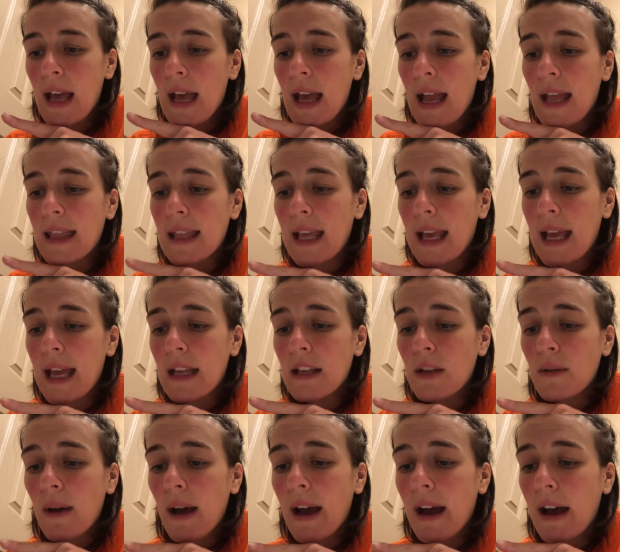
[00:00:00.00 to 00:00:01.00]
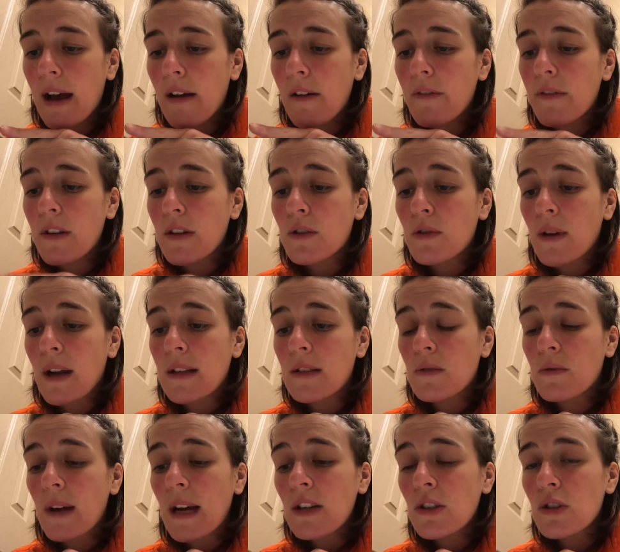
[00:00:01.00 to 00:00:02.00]
And then you have the
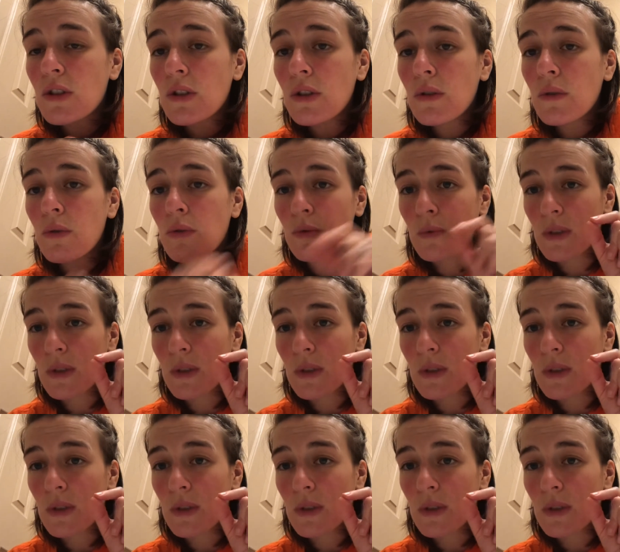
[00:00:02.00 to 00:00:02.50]
transrectal,